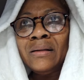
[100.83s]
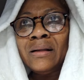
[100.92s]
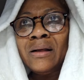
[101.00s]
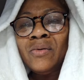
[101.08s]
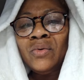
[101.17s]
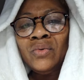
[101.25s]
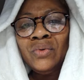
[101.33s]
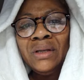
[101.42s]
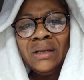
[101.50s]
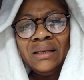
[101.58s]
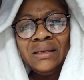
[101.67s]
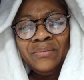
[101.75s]
how could a
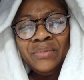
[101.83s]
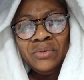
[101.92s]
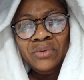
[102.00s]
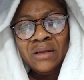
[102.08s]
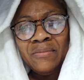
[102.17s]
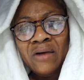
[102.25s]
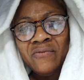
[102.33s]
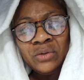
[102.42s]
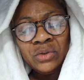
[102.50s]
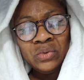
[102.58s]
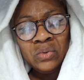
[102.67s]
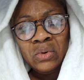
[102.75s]
lady be with a man for
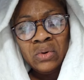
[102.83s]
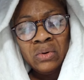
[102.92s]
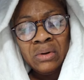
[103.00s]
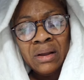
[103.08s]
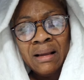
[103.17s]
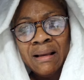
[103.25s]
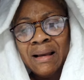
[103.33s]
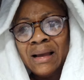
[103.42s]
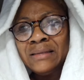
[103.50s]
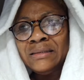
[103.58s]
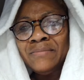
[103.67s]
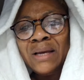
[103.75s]
so long
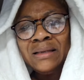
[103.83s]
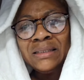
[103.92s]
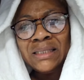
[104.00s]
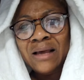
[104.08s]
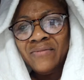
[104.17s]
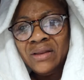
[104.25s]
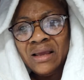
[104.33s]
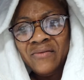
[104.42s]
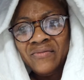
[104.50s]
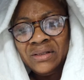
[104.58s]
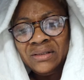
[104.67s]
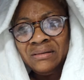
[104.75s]
and the man is having
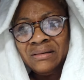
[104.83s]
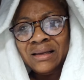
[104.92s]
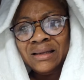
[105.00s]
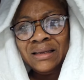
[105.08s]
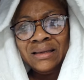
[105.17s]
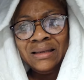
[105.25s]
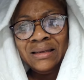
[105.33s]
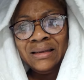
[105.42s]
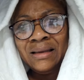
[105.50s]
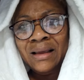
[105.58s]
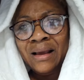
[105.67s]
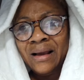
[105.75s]
everything that he needed
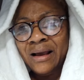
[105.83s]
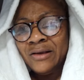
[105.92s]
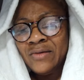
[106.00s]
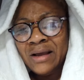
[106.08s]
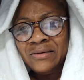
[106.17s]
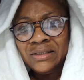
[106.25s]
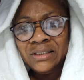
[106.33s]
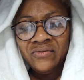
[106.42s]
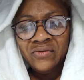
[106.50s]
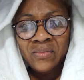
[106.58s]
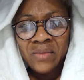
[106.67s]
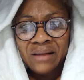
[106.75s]
and you are not
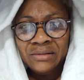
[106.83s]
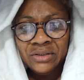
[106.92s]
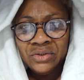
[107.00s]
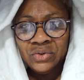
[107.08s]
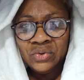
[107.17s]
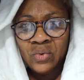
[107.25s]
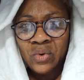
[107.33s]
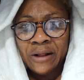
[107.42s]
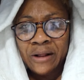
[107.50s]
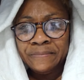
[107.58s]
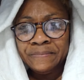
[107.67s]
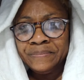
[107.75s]
even married to her?
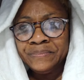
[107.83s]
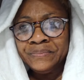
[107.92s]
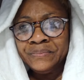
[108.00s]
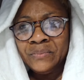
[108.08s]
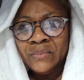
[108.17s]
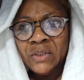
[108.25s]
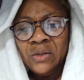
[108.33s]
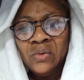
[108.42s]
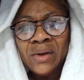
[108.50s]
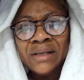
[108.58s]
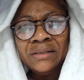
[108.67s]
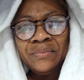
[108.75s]

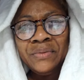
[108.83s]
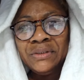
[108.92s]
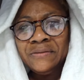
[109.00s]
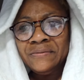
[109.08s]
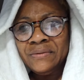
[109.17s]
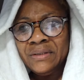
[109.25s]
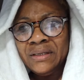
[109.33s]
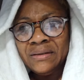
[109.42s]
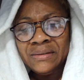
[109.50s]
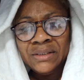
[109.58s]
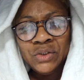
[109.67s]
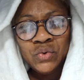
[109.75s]
Look at the beautiful
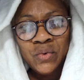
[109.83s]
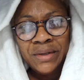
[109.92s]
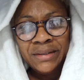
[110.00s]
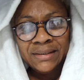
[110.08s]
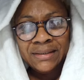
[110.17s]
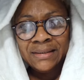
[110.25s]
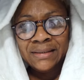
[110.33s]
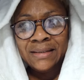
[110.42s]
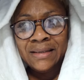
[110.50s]
girls, twins.